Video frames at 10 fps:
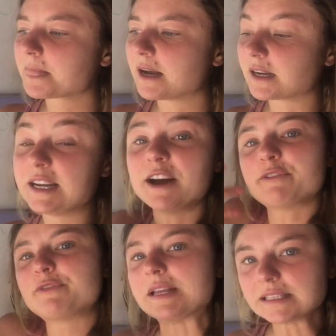Uh, gut
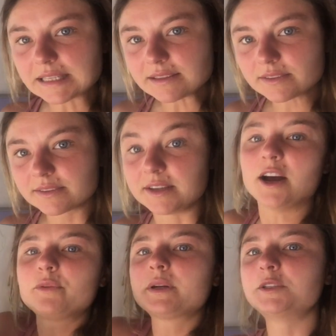feelings,
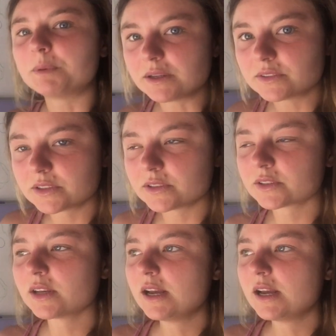gut responses,